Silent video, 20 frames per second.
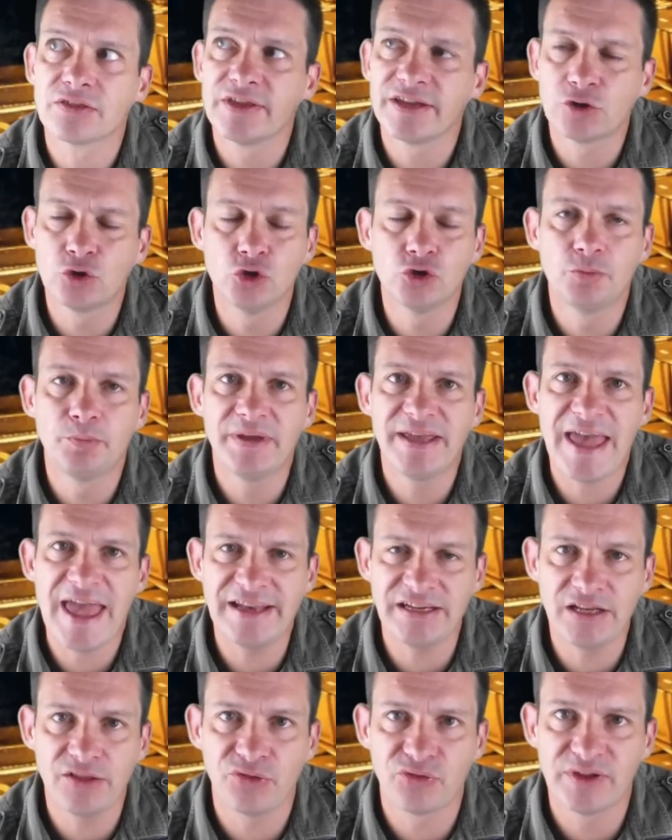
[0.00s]
there could be
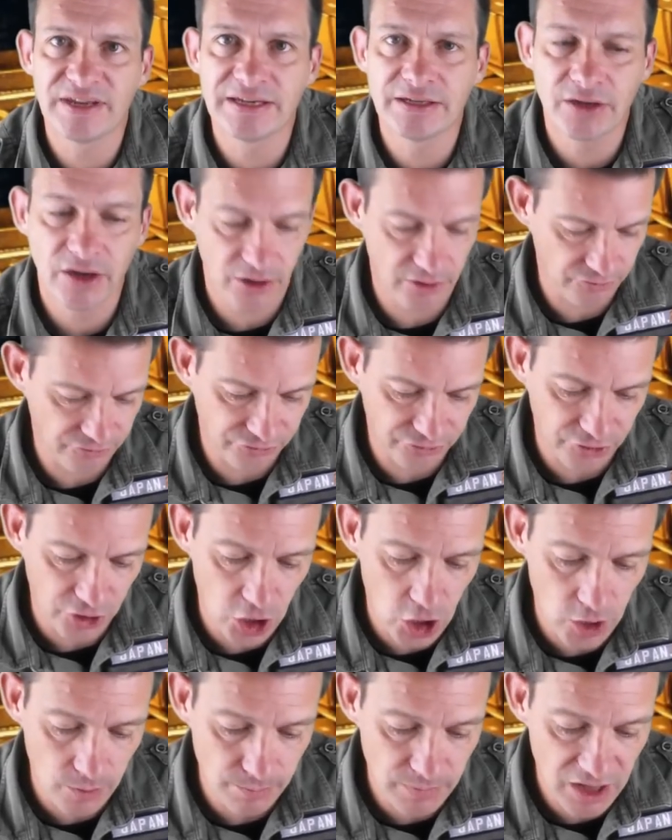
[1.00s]
anything
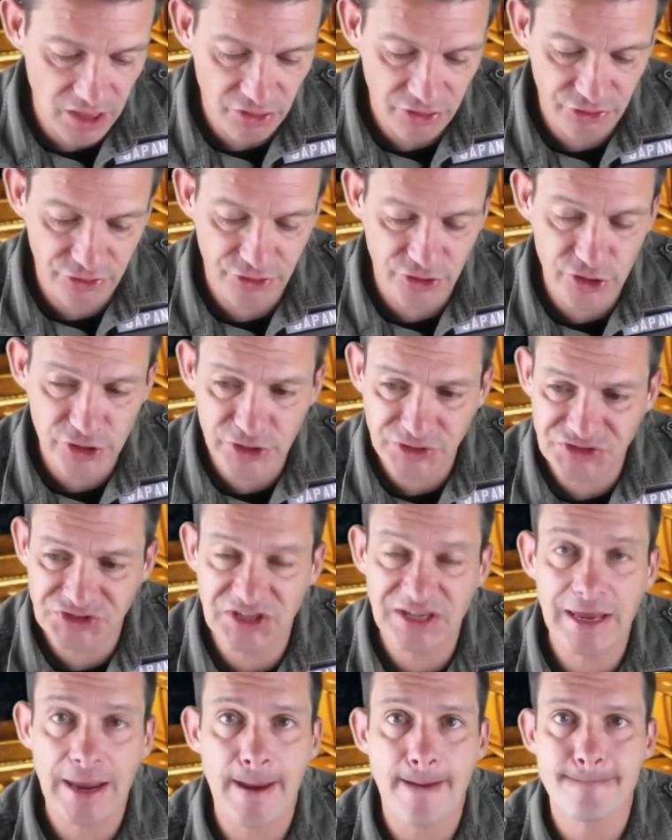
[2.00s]
from
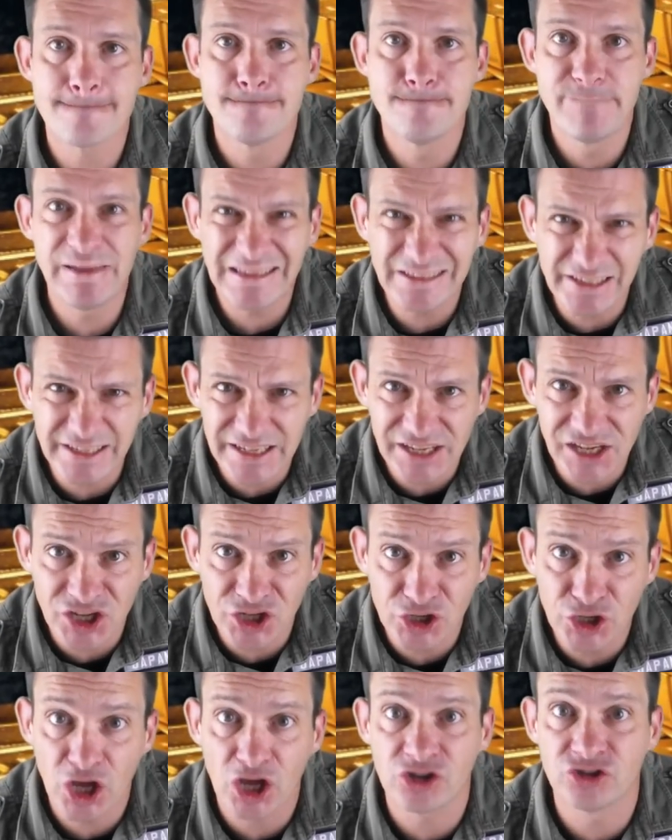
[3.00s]
$30
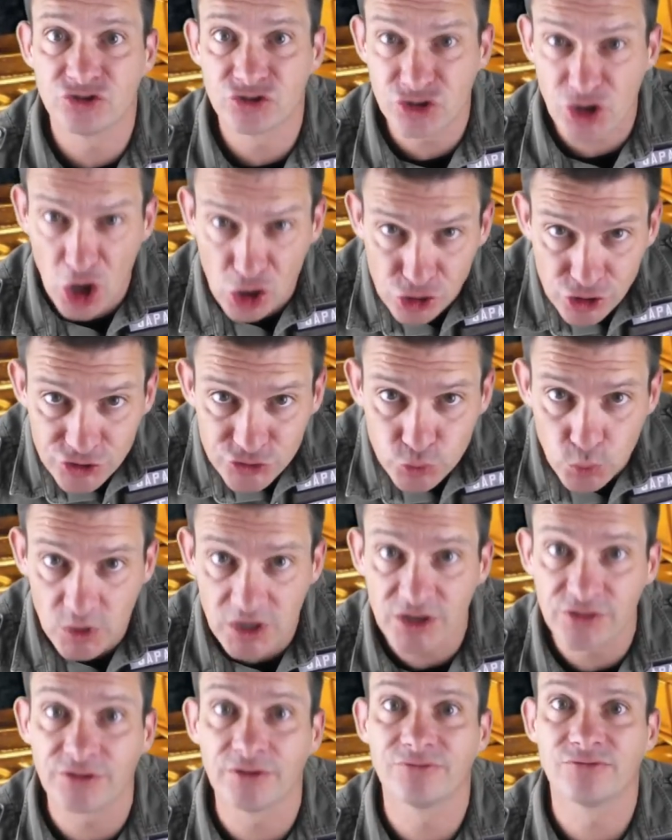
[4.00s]
billion
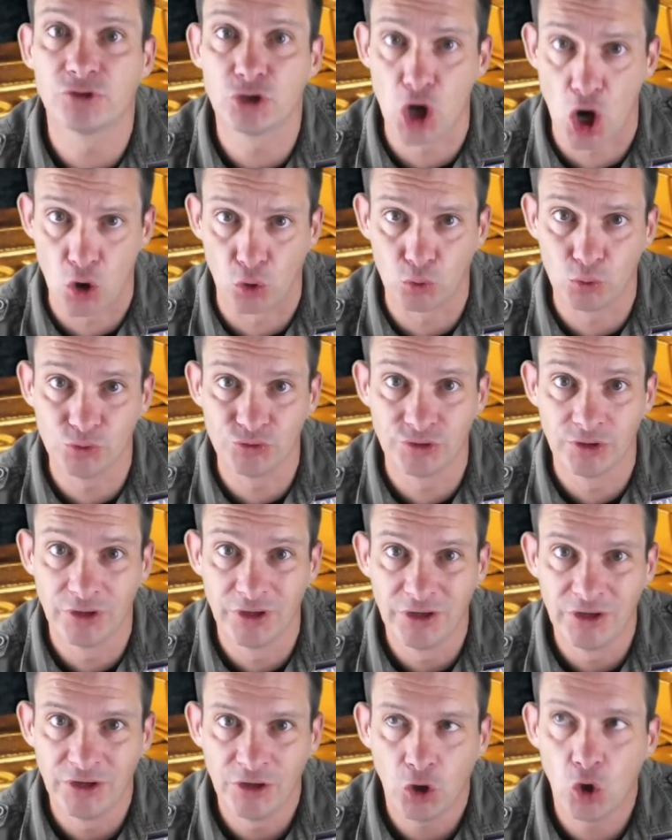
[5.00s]
worth of gold
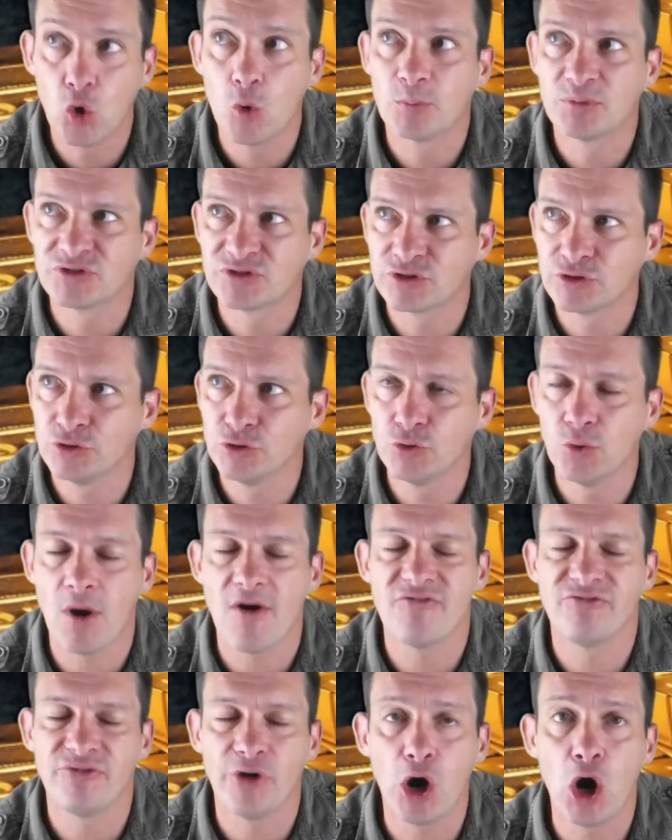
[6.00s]
up to
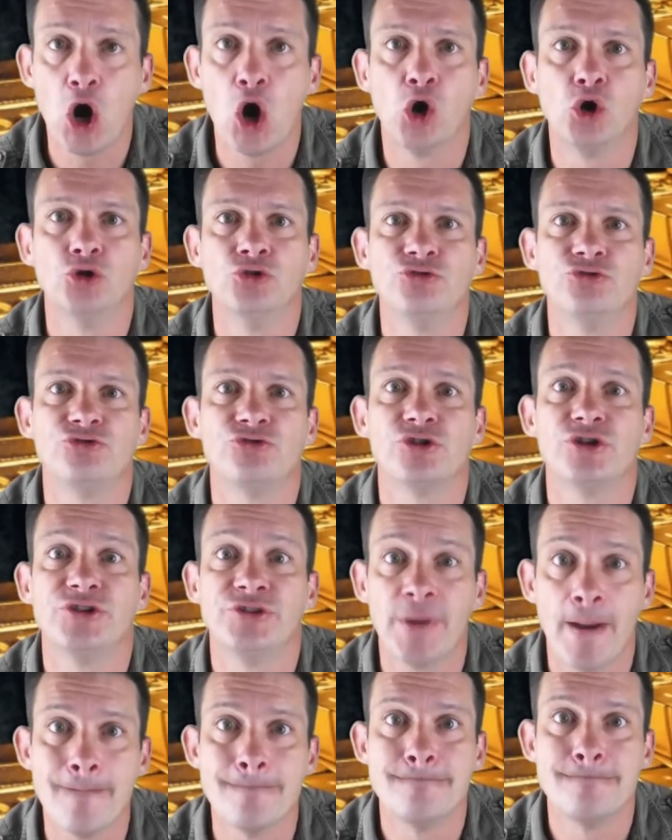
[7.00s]

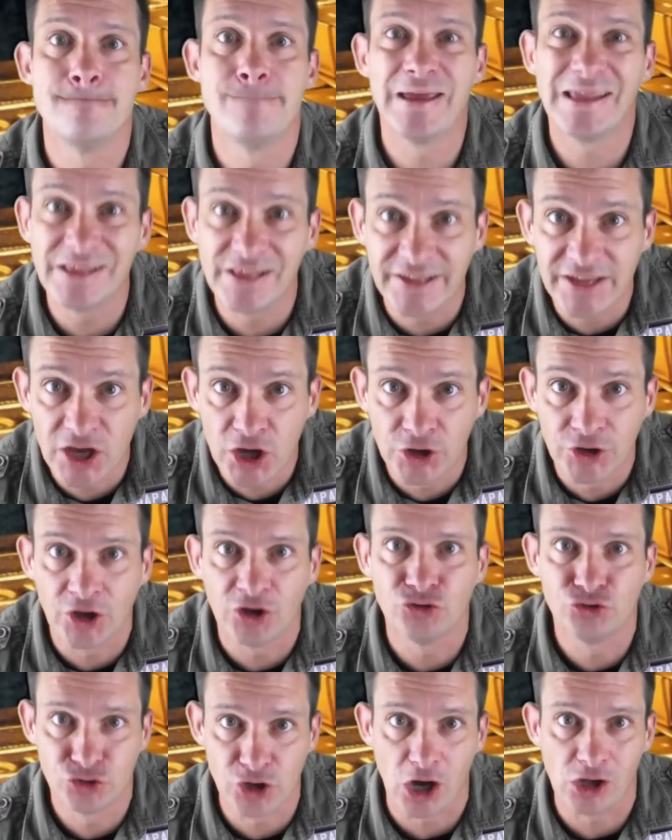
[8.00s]
$400
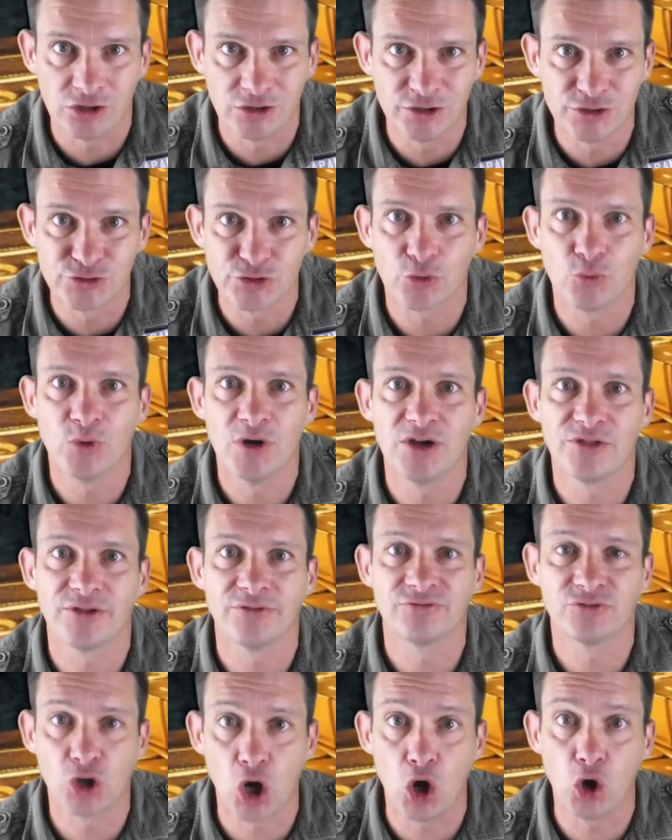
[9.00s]
billion worth
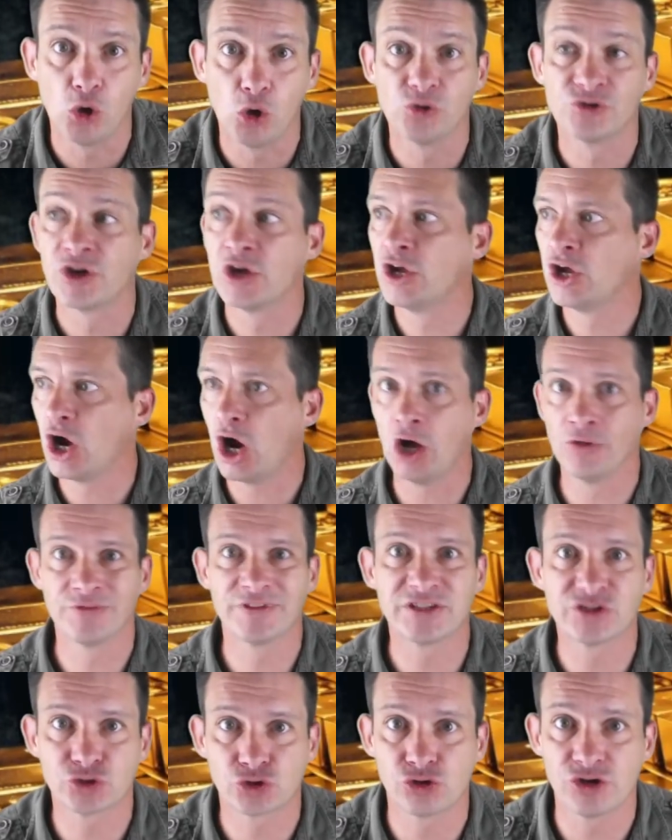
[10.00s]
of gold on
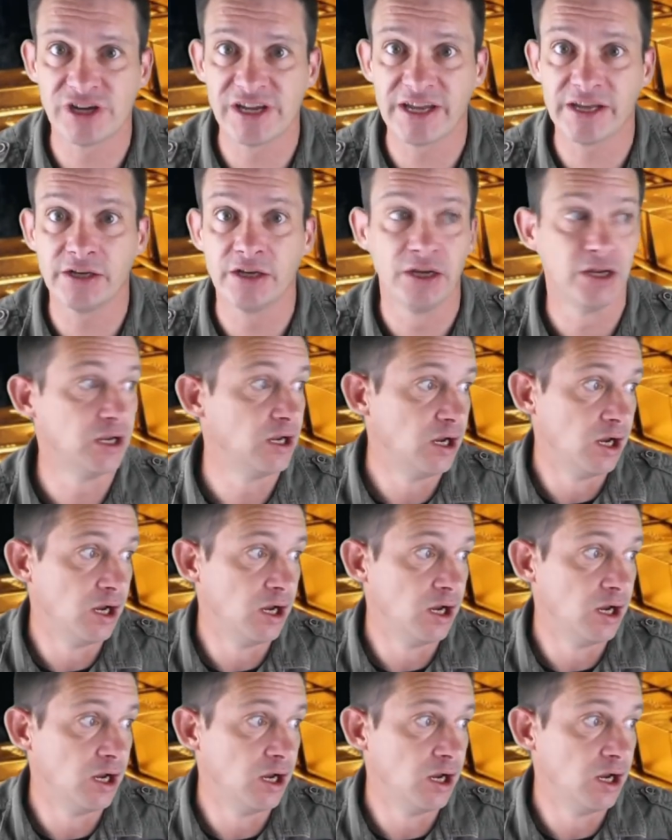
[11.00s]
this train.